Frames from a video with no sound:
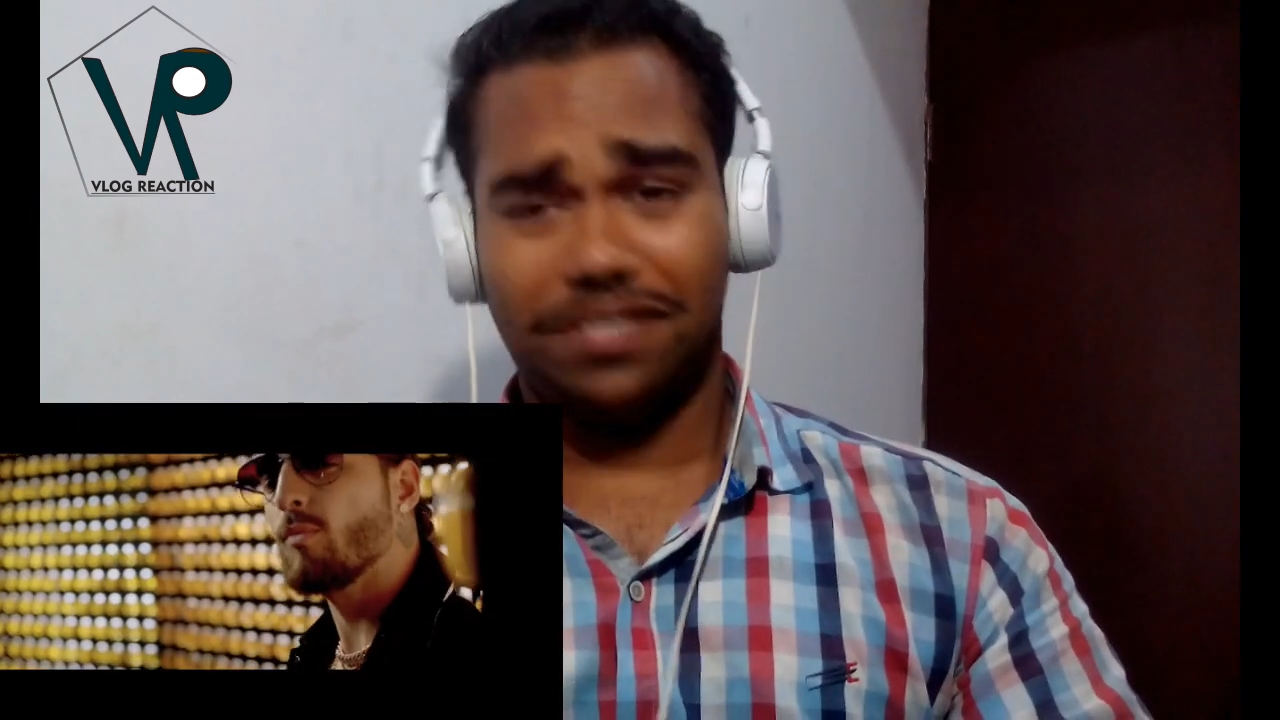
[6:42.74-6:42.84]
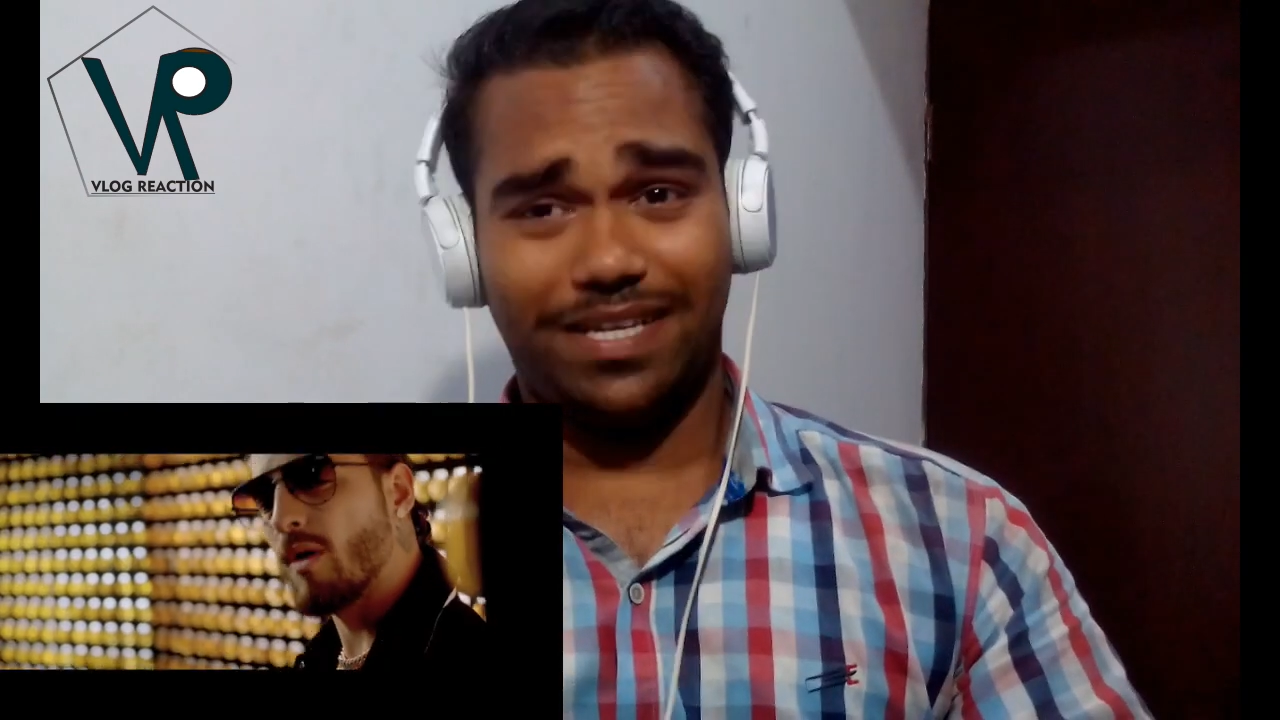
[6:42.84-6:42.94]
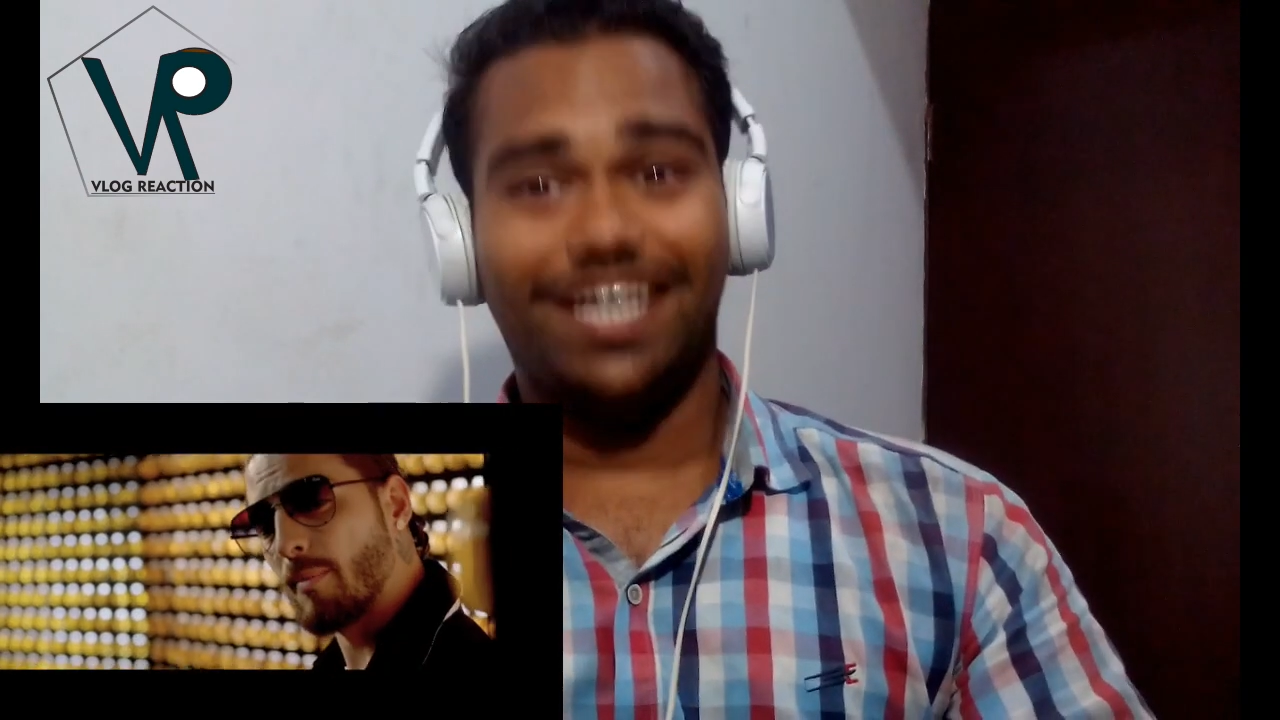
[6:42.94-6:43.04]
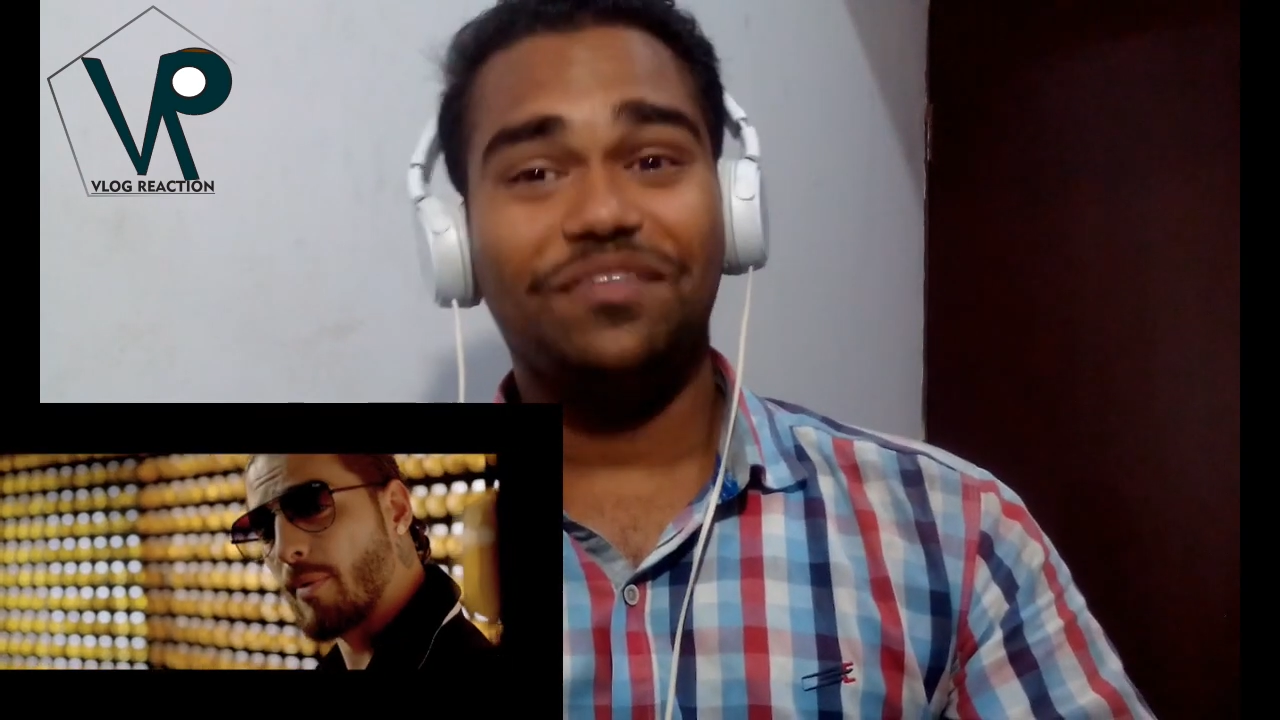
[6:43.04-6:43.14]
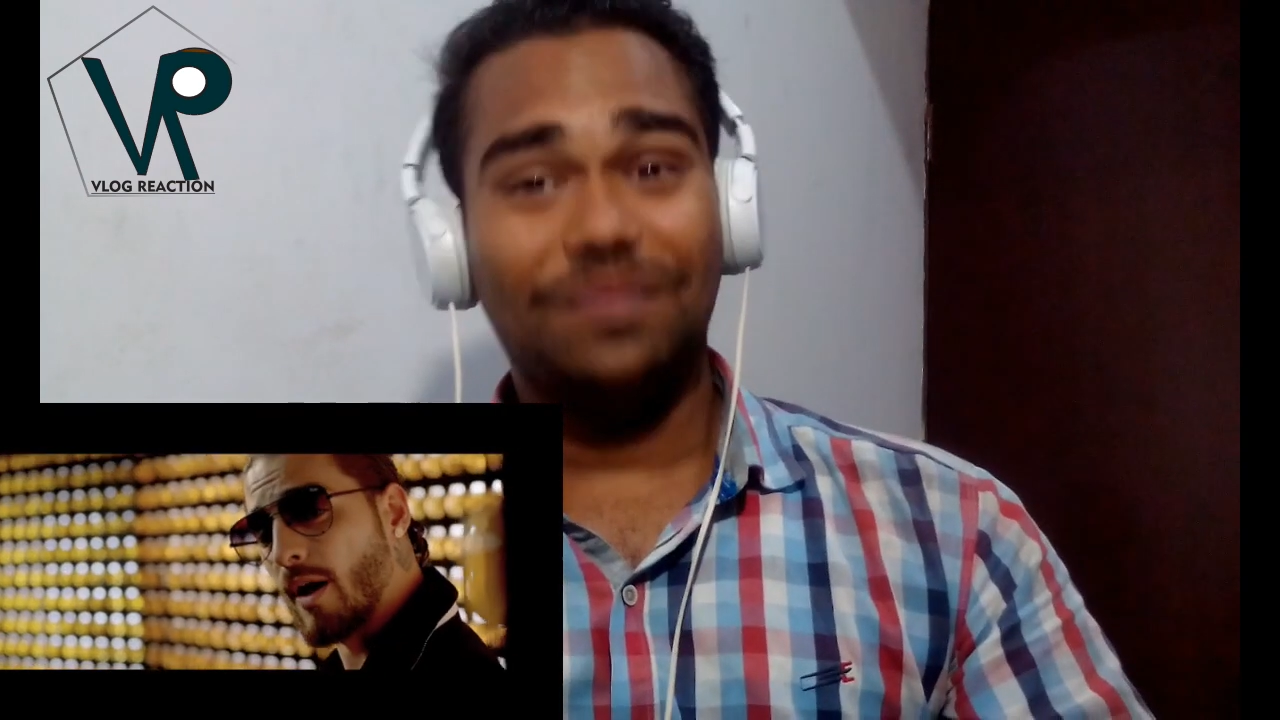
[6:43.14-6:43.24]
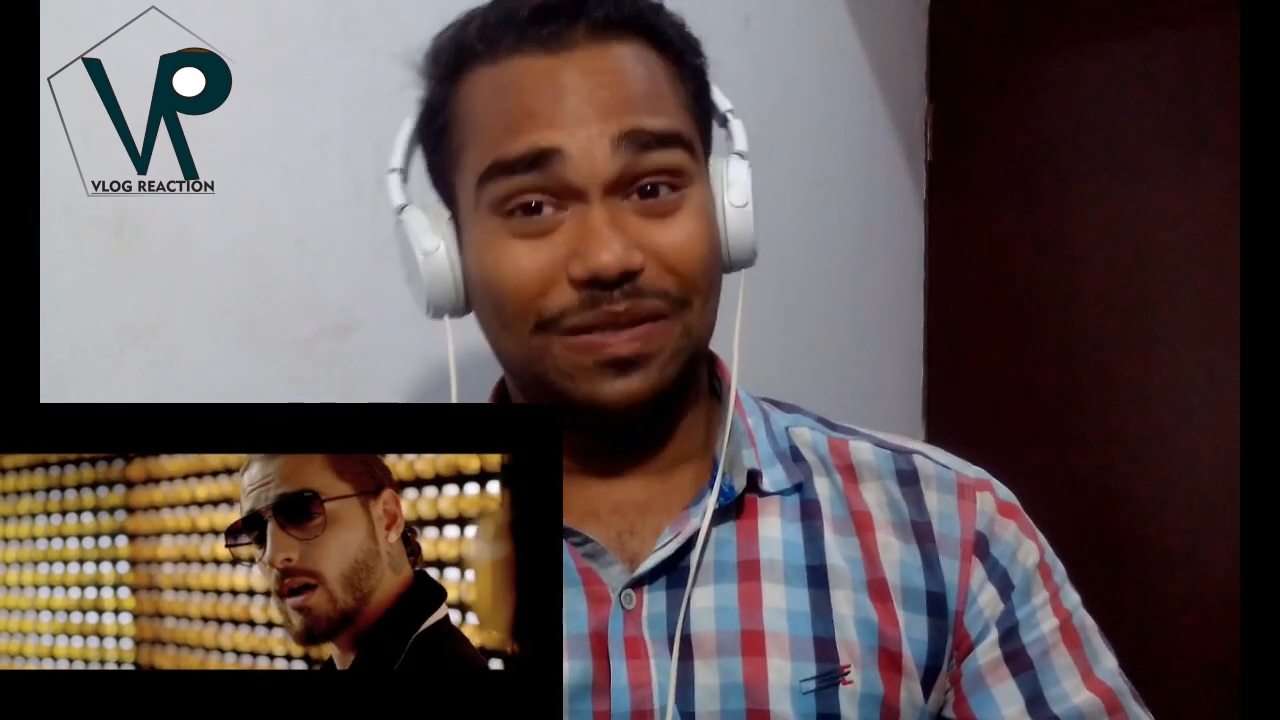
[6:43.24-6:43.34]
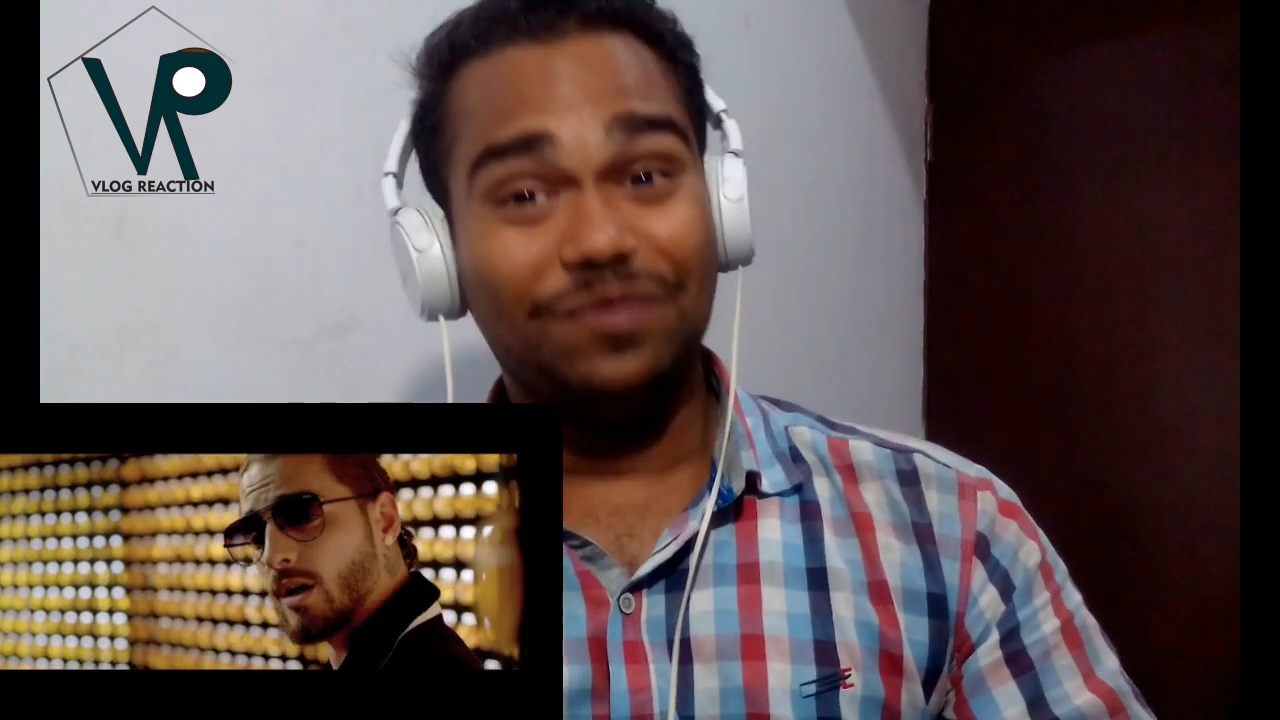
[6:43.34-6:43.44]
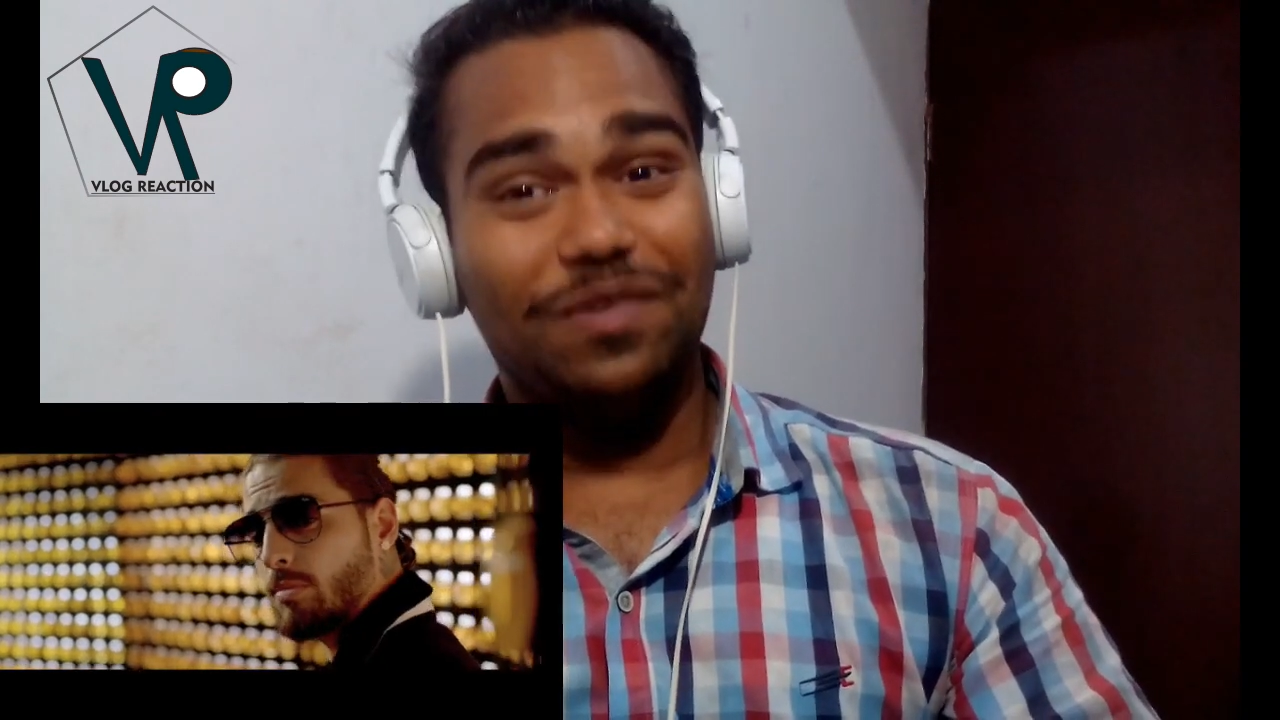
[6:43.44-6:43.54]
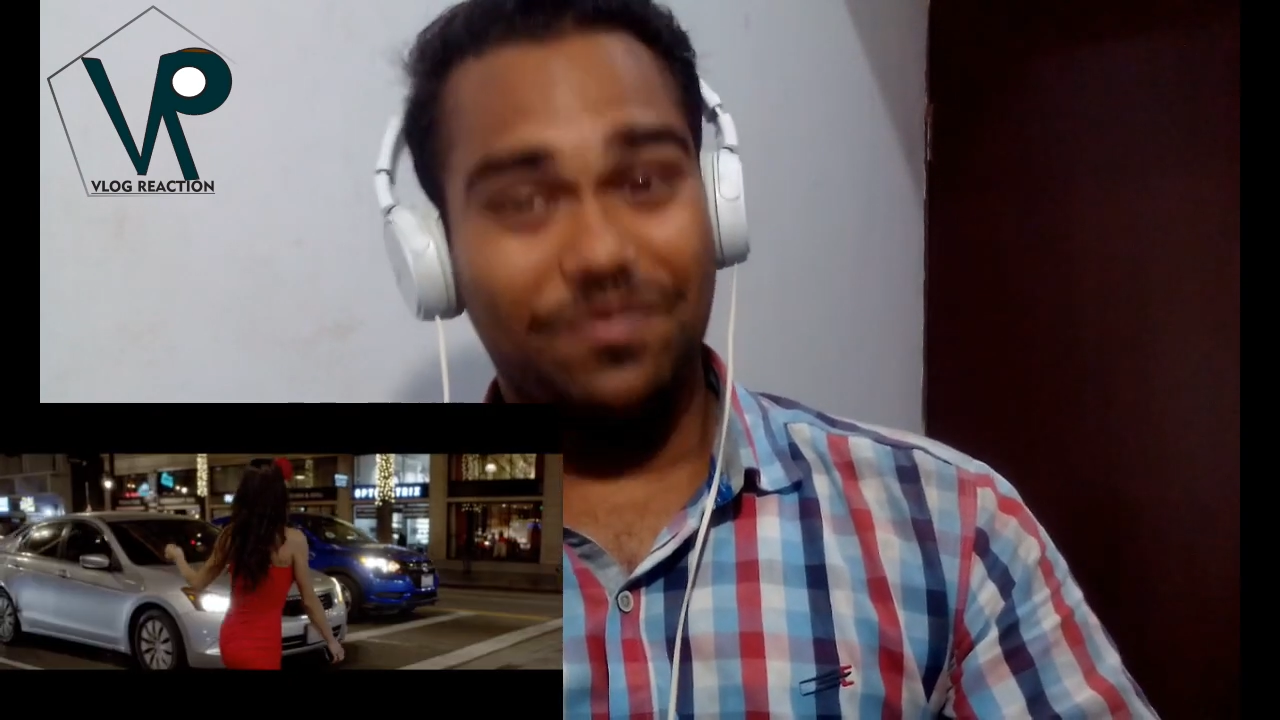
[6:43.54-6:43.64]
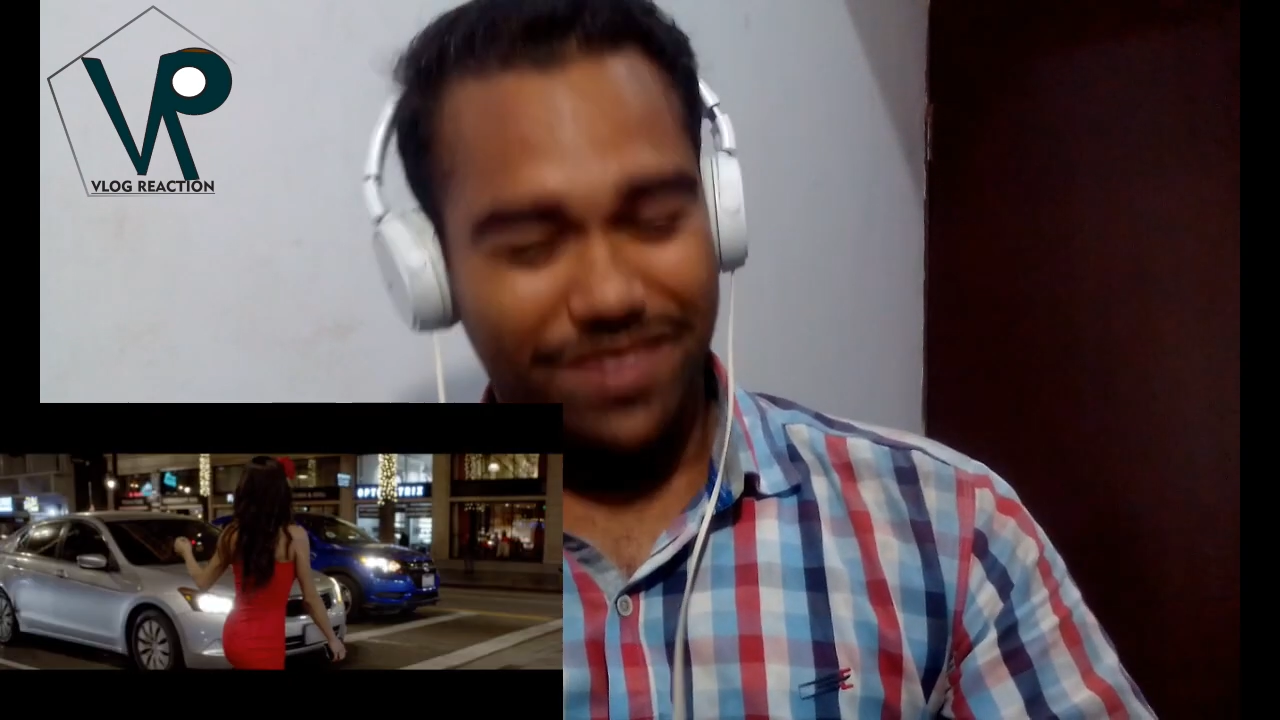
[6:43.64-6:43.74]
Yeah,
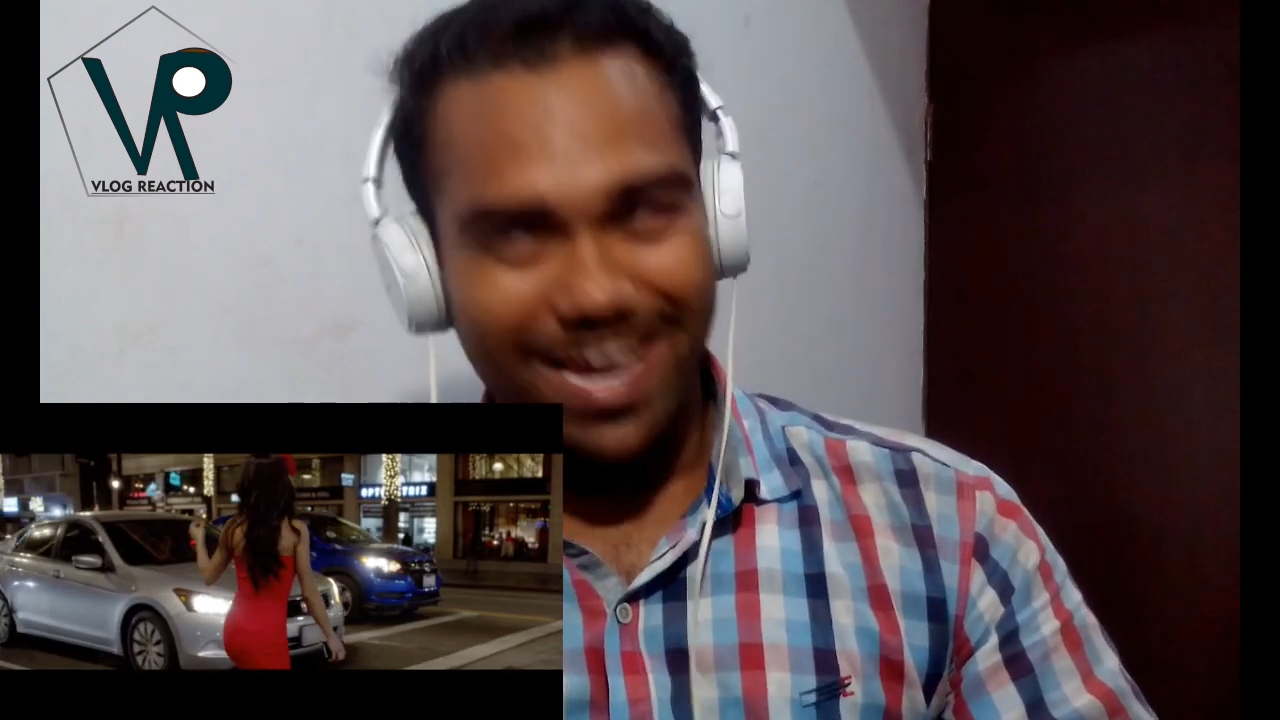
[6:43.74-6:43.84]
Maluma